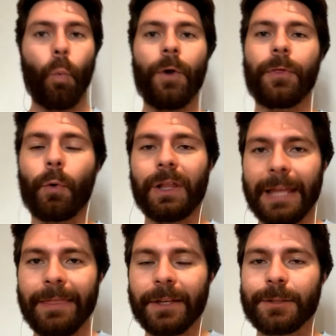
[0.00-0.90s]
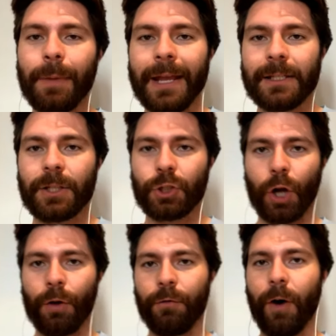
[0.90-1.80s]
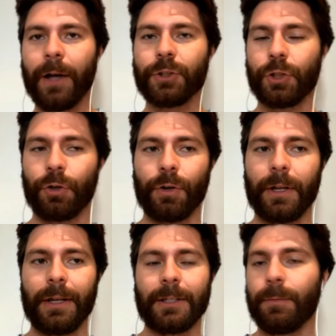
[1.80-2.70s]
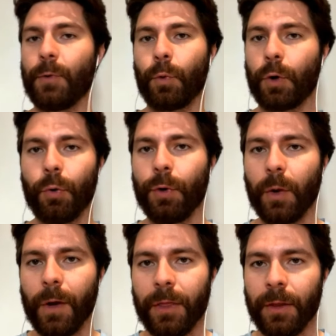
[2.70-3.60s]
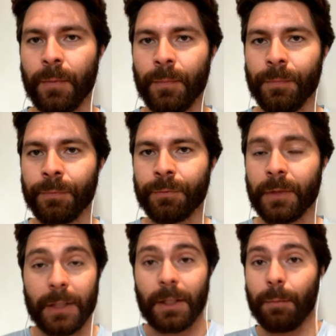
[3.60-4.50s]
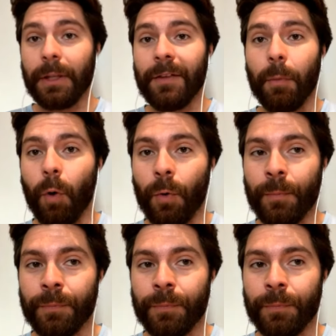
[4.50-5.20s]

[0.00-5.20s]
with the relentless pace Deshaun Foster has been recruiting with. It's unbelievable.